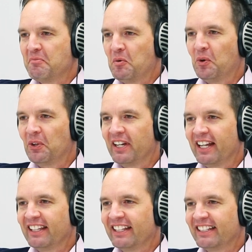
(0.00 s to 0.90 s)
more
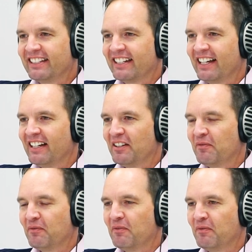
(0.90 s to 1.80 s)

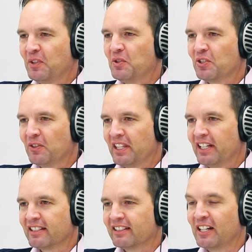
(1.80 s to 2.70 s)
that future in
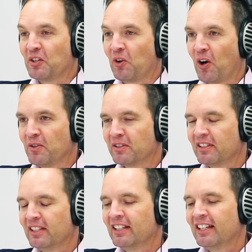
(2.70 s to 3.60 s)
this and growth.
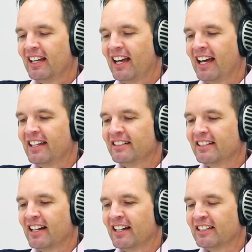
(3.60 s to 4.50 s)

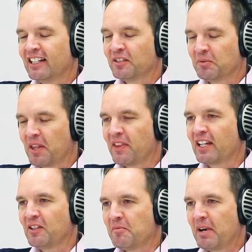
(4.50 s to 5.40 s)
And I just want to
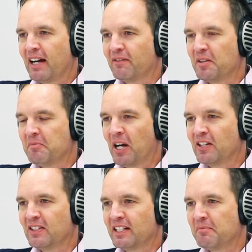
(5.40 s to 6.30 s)
thank you on behalf of the Buy
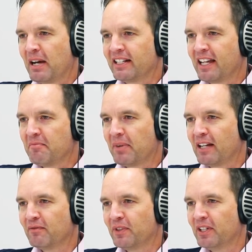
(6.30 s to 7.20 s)
New Zealand Made
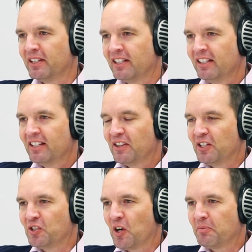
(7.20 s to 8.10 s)
campaign for
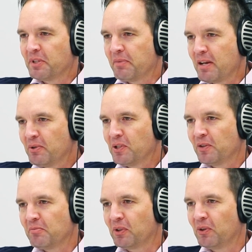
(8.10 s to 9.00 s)
the jobs, the people
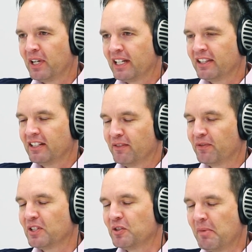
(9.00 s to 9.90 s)
you're employing, and the
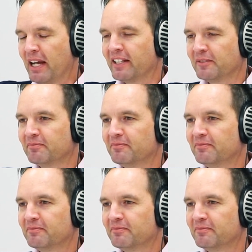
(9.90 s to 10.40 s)
difference you're making.